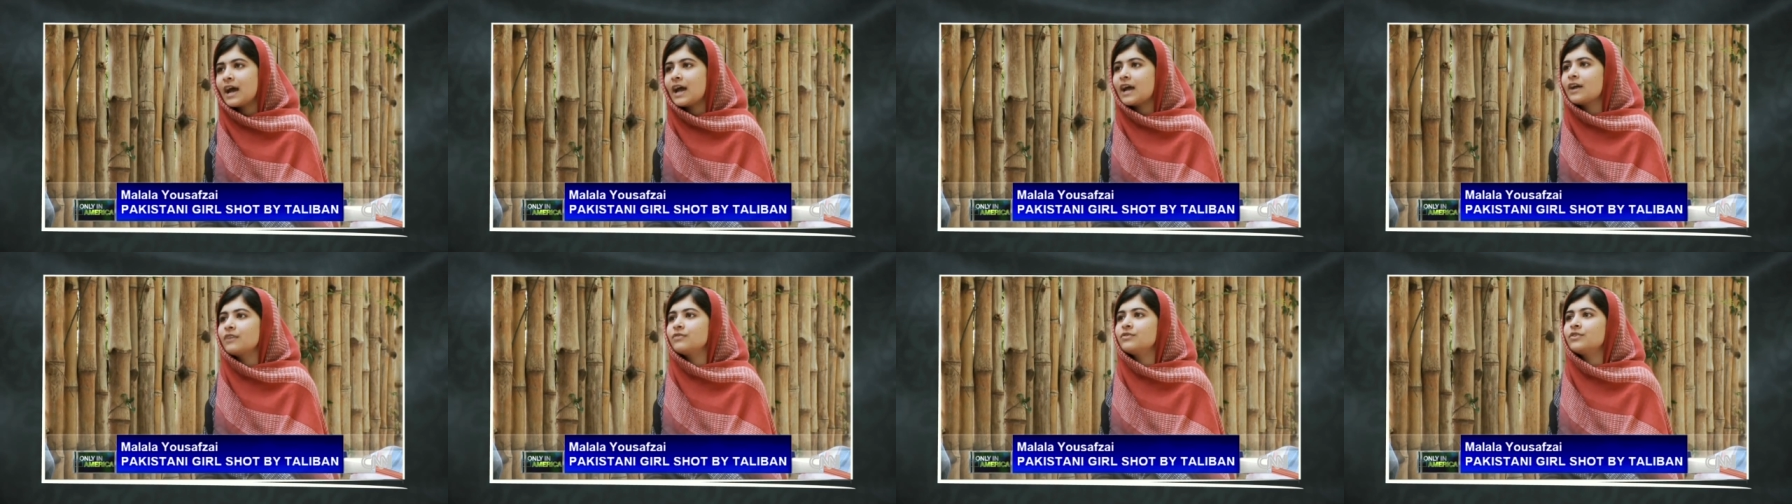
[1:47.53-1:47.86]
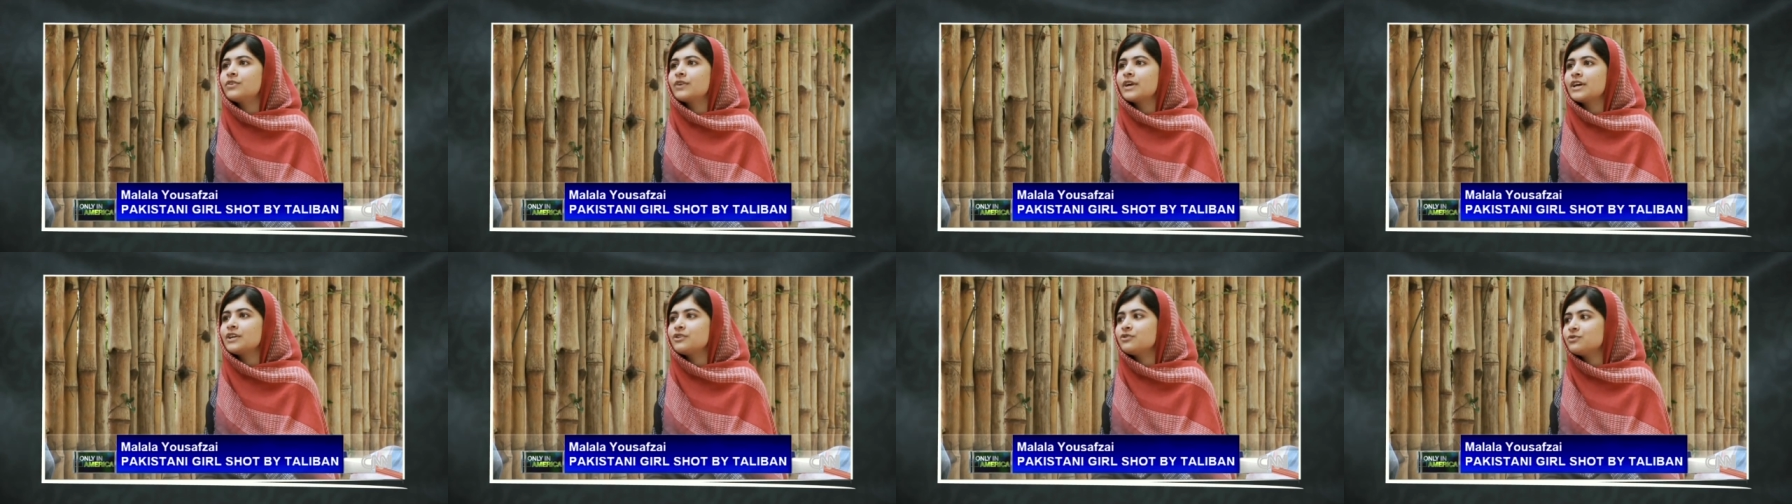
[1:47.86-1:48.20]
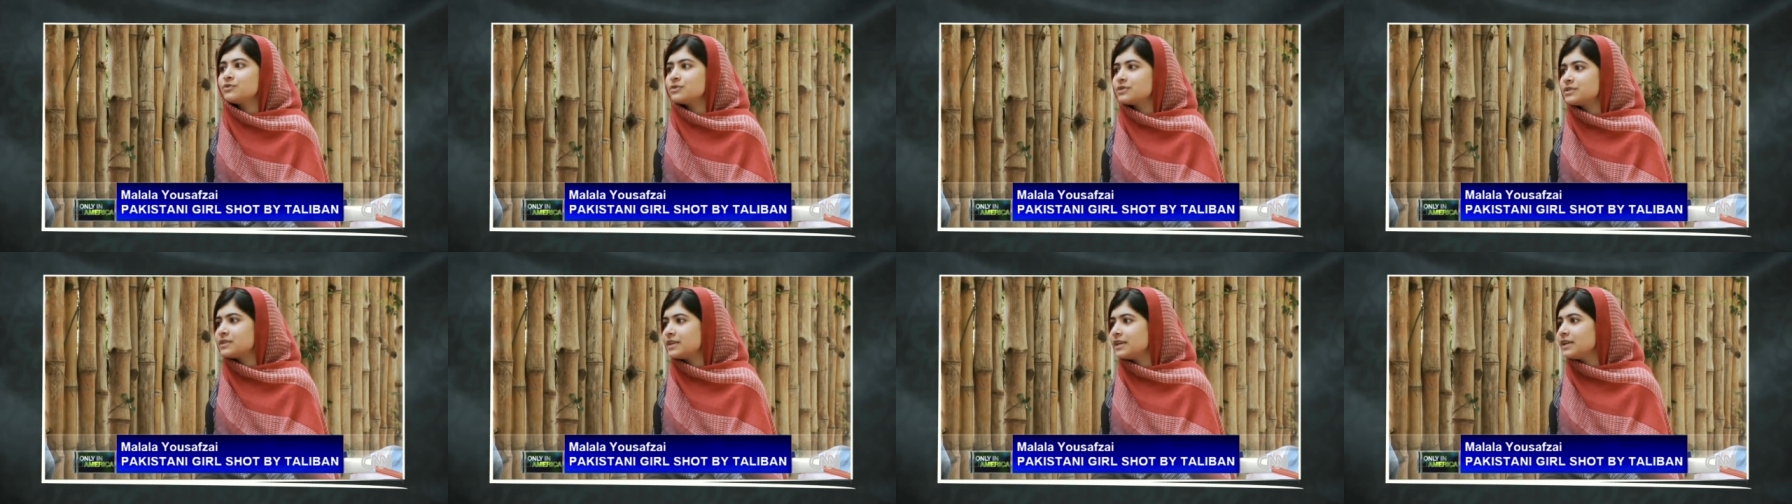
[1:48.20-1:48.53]
I have the right
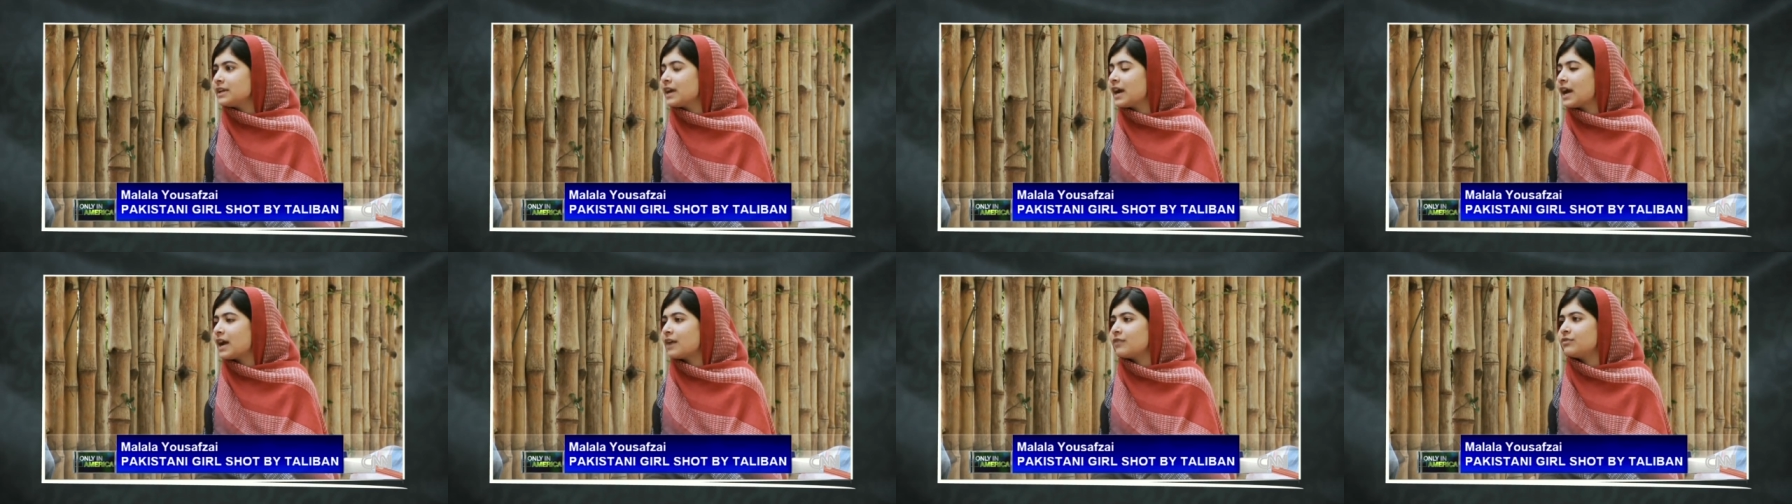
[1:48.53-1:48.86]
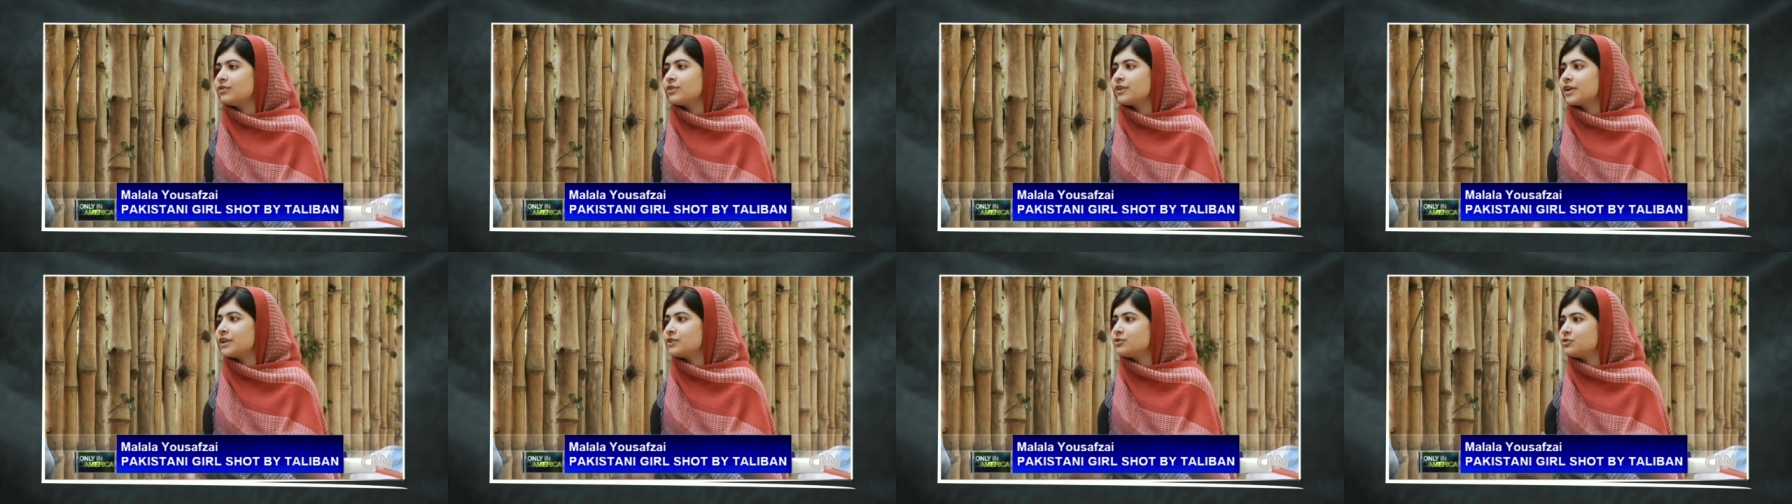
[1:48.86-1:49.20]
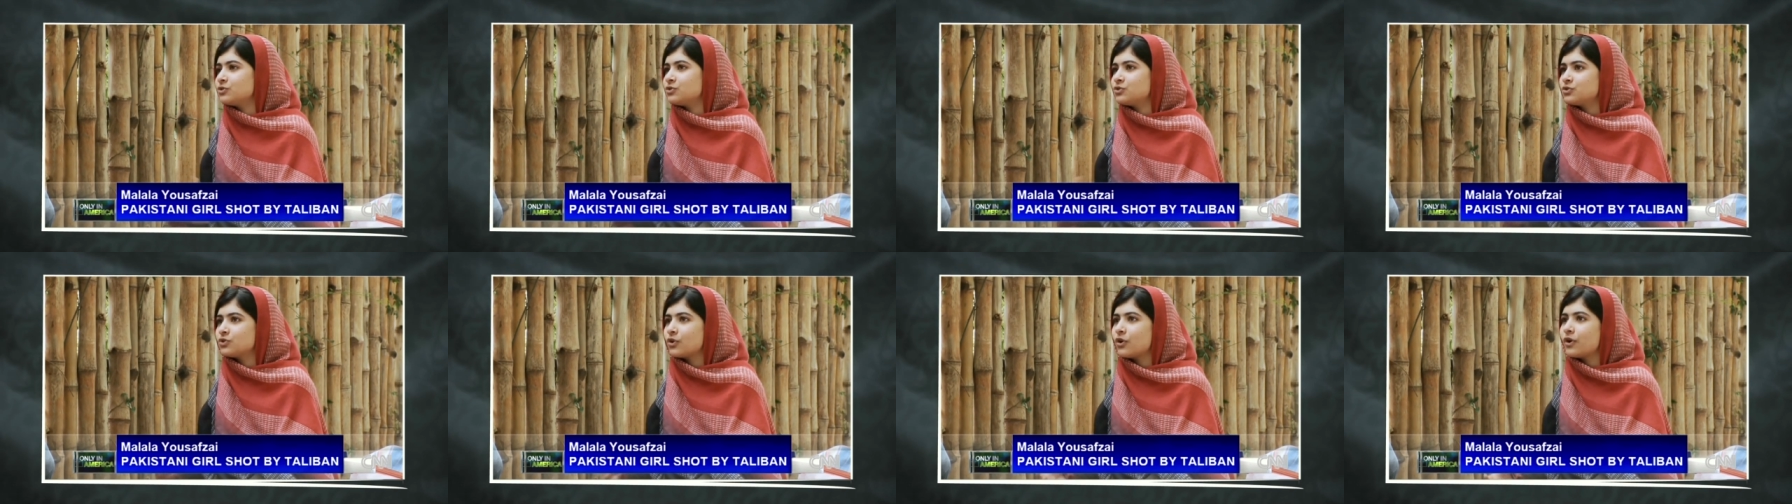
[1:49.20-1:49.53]
to sing, I have the
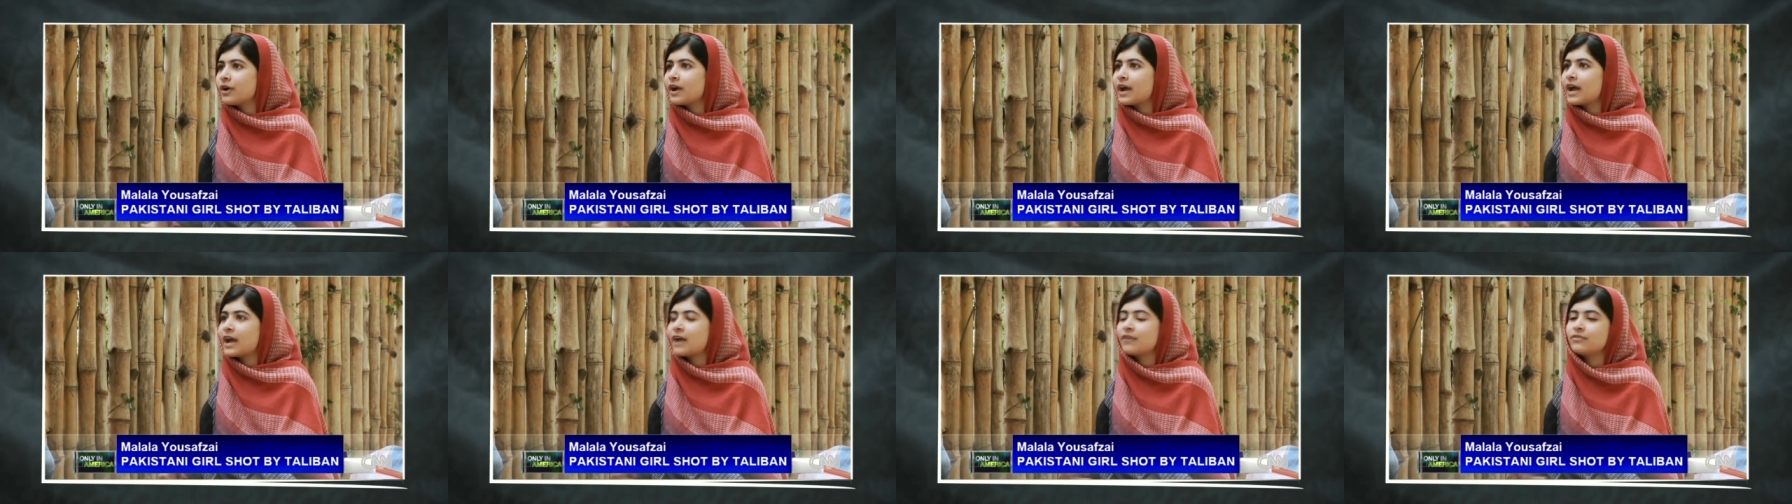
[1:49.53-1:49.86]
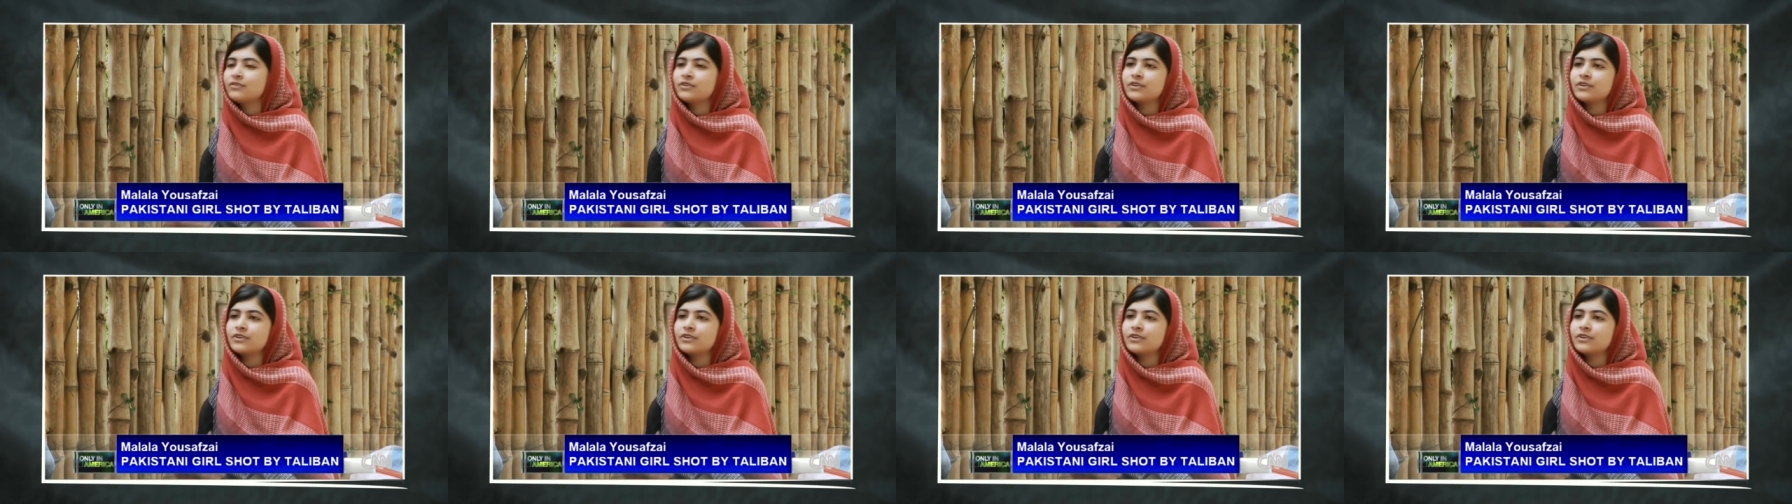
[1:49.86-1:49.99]
right to talk, I